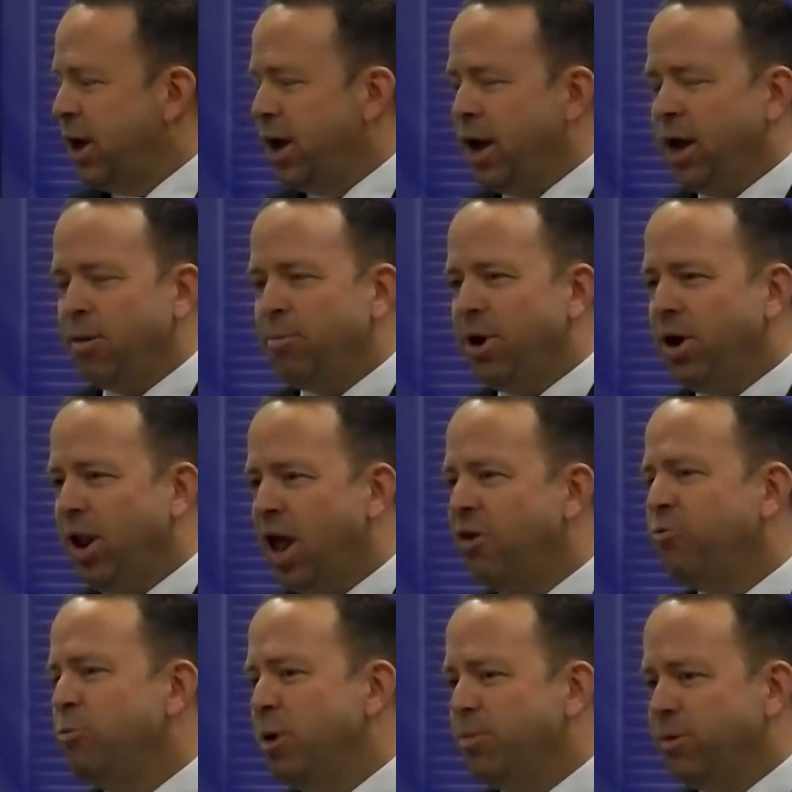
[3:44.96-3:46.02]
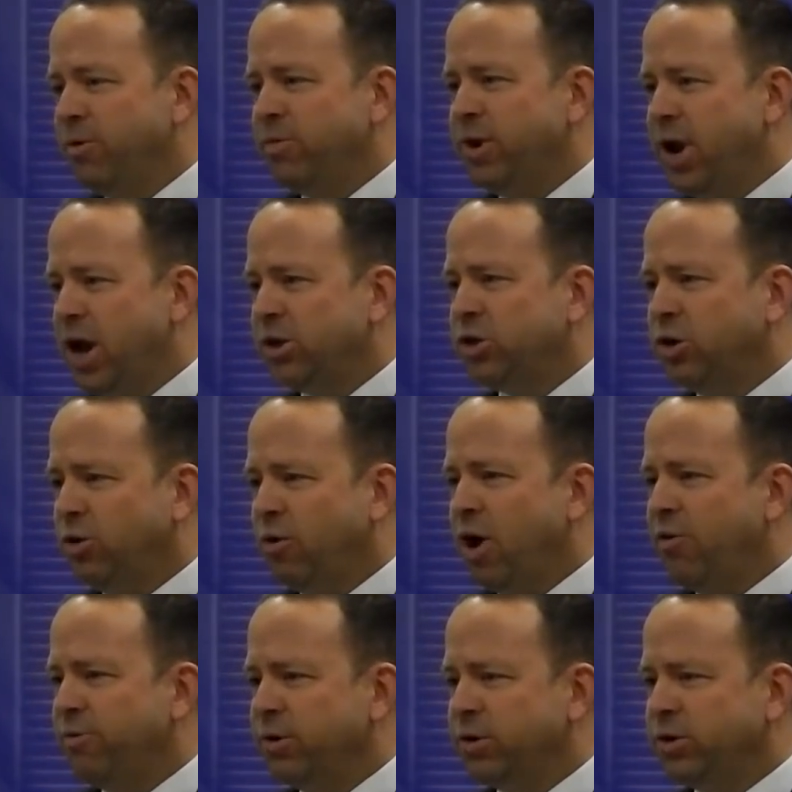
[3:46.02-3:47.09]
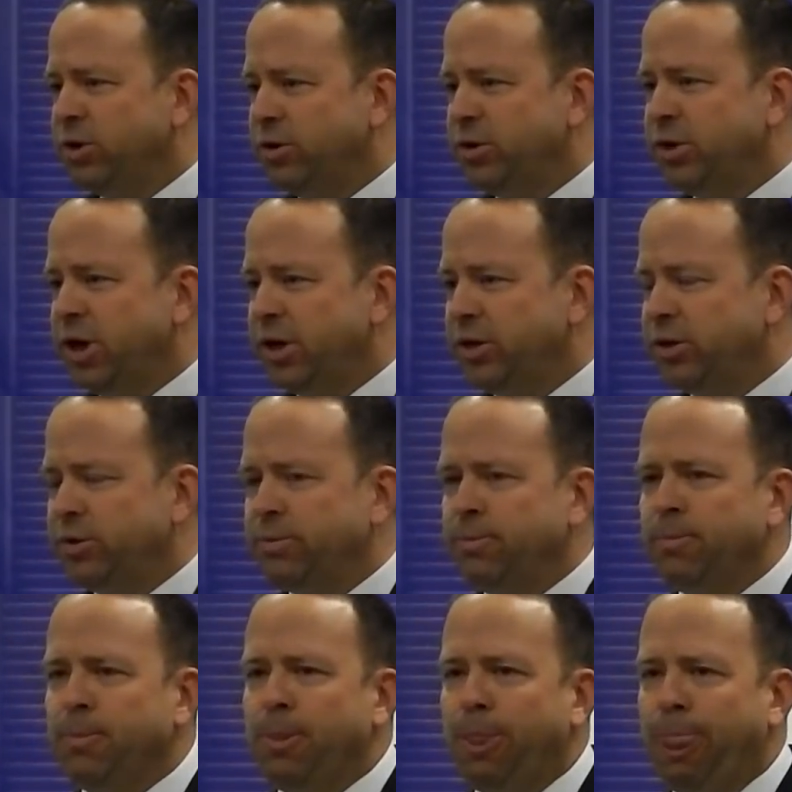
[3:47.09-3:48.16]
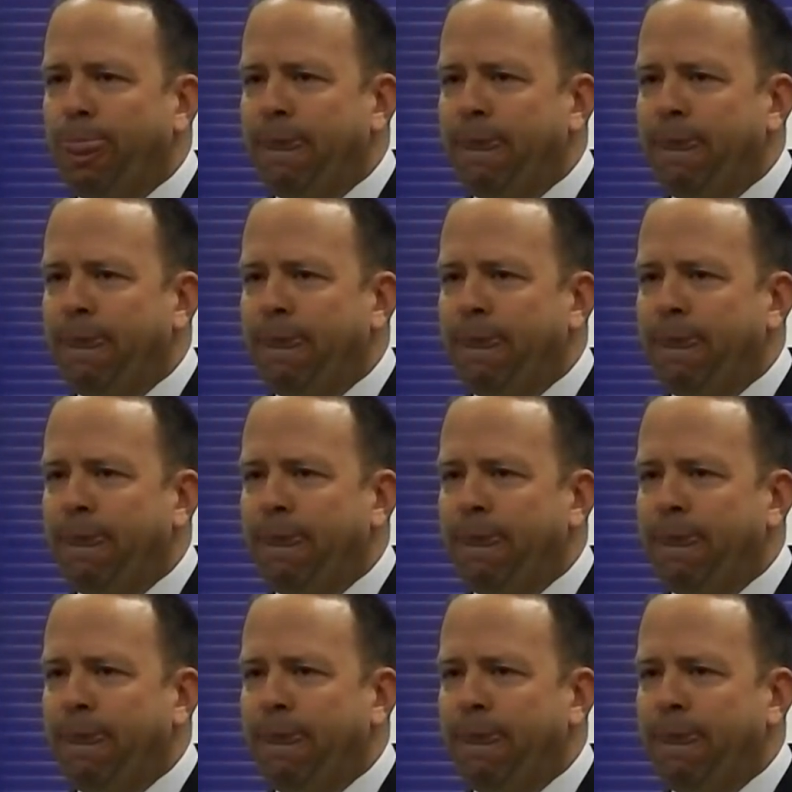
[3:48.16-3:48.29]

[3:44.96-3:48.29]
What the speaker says: I am a life member of the National Rifle Association.